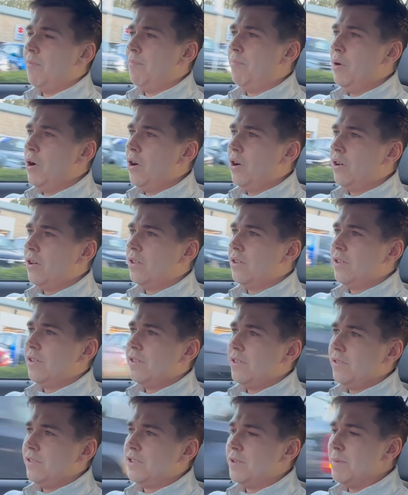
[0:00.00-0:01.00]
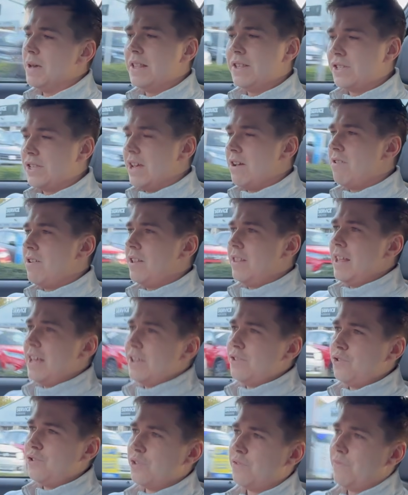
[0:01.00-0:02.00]
But to me, the steering in
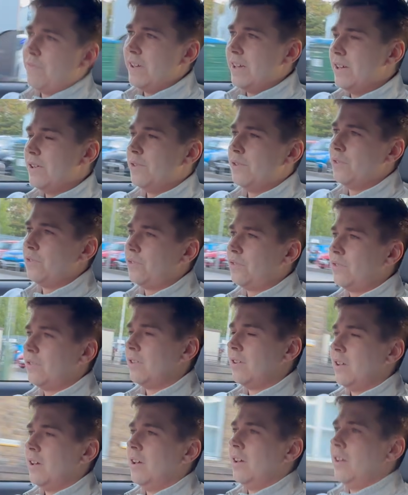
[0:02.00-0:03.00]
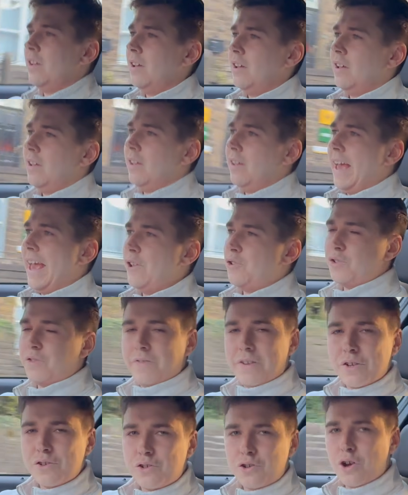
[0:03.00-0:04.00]
this just feels
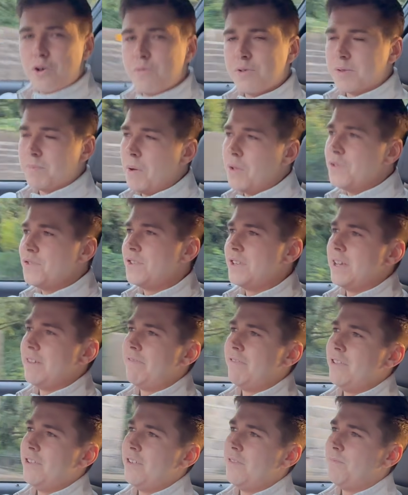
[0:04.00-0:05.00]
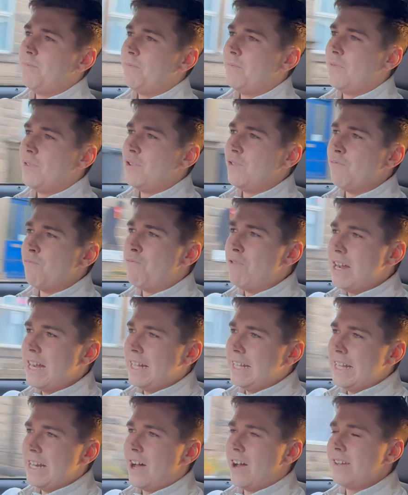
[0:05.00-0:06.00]
so responsive and
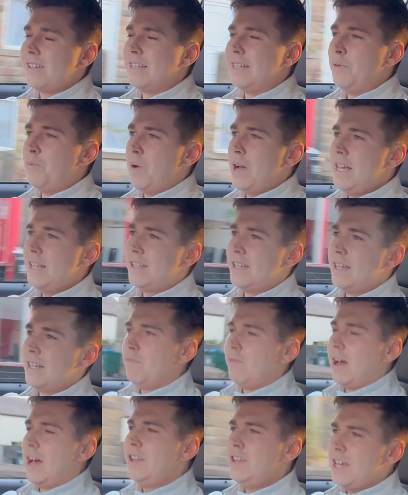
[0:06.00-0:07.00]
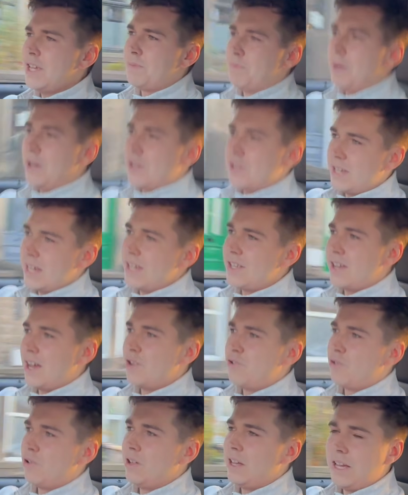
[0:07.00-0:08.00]
really nicely weighted. And yes, because it is
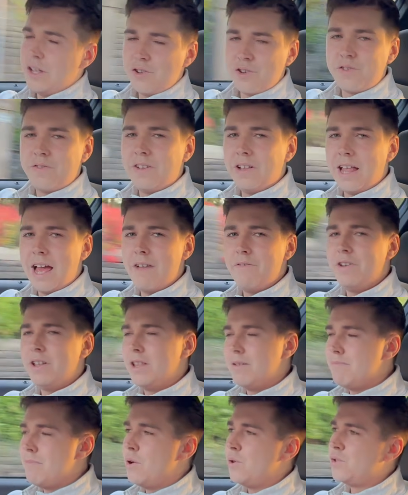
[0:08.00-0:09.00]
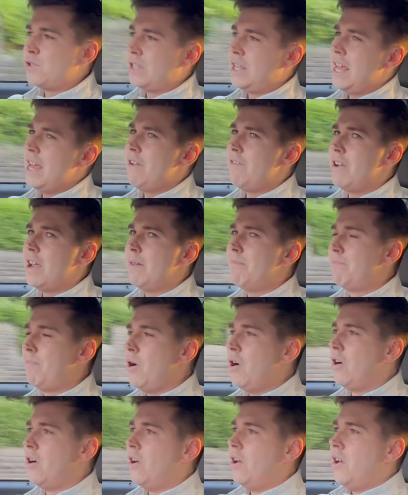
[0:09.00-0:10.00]
hydraulic, it does feel heavier than most steering,
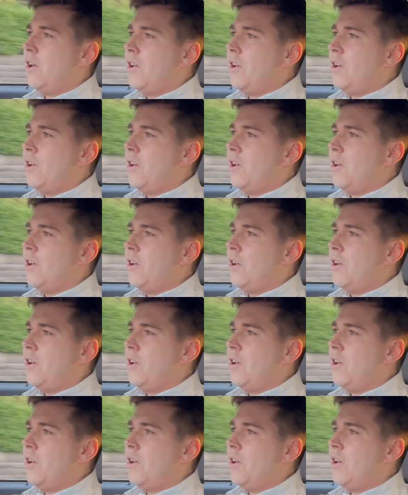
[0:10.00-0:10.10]
but